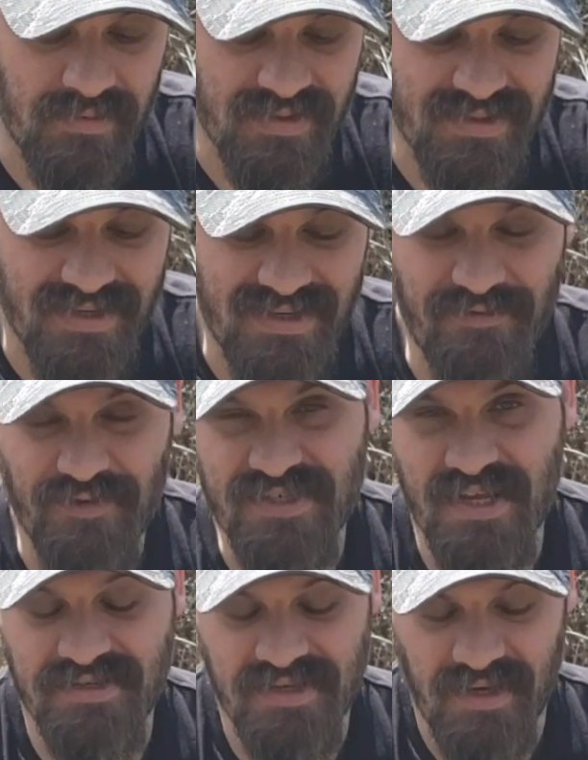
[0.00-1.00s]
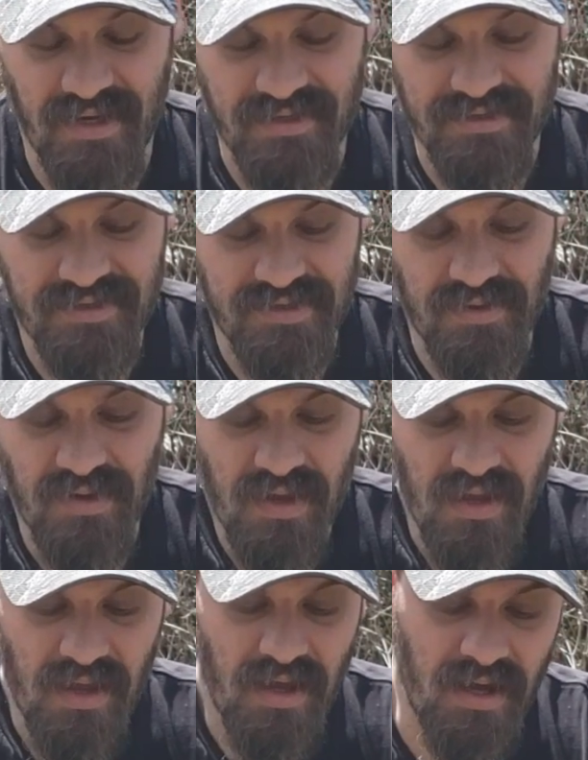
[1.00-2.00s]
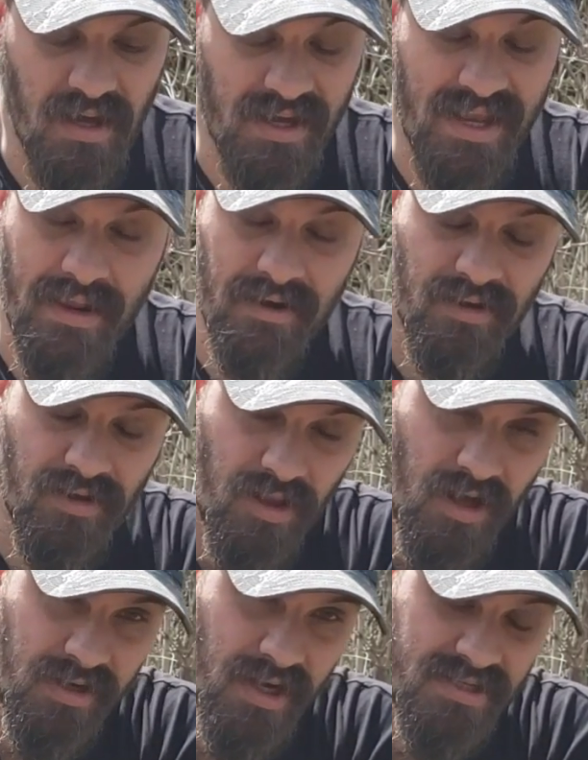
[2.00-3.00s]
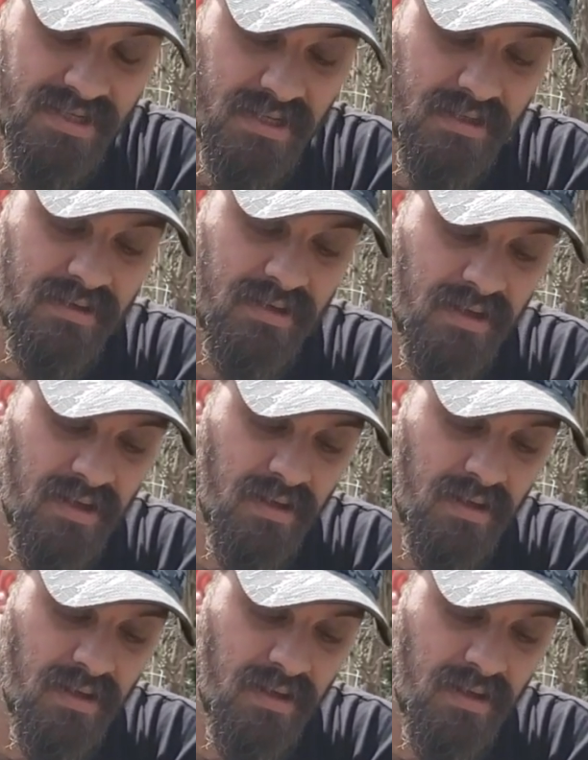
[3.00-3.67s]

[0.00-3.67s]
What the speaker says: It's a different sets of guns. So again, Glock 19